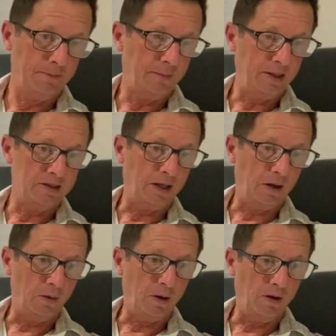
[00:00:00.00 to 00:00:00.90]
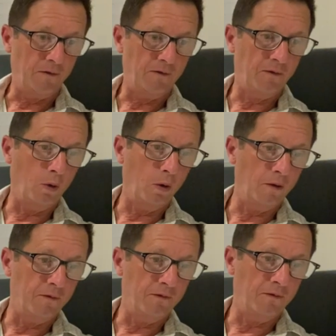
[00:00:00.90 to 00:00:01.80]
It's now
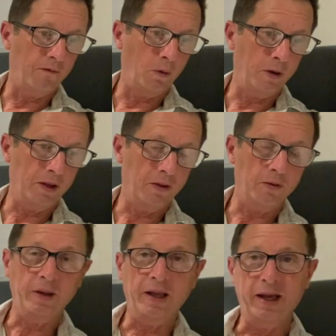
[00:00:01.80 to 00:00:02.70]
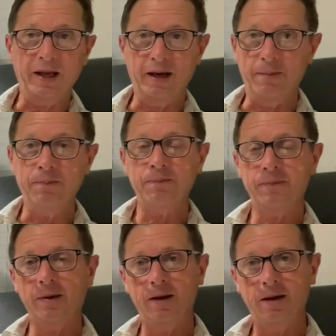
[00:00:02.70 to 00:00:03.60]
4:43 uh, a.m.
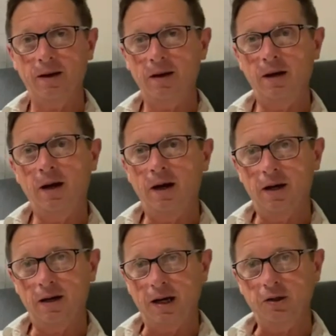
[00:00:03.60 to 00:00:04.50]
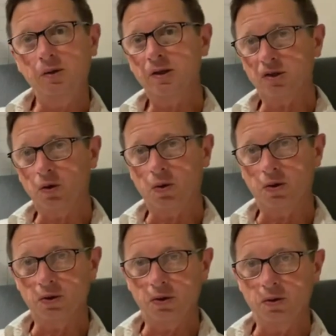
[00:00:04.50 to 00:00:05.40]
I do this in order
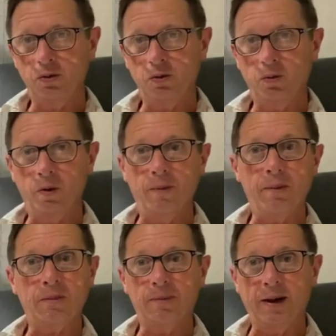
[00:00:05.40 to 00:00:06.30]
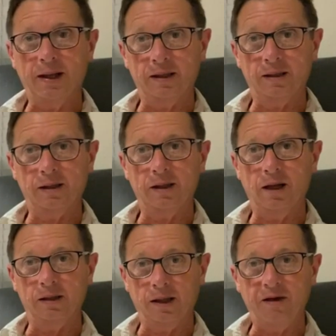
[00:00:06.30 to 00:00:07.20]
to remember my
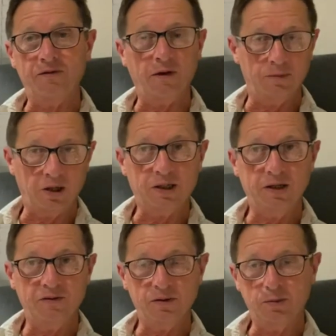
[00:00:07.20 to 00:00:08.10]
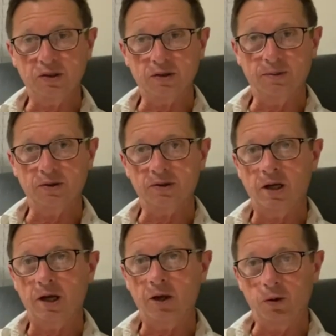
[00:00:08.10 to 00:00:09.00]
life objectives and principles,
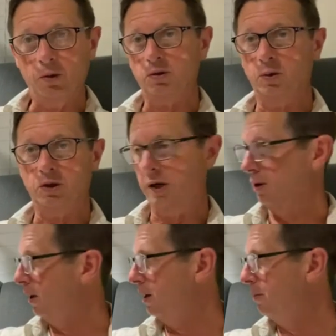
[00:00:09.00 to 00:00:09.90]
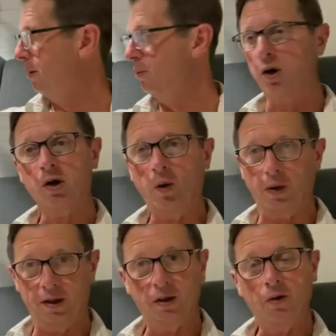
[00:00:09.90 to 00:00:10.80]
those which are outlined in my book
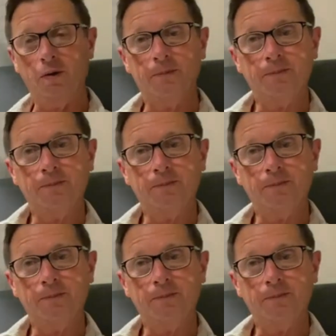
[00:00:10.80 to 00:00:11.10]
Going Alone.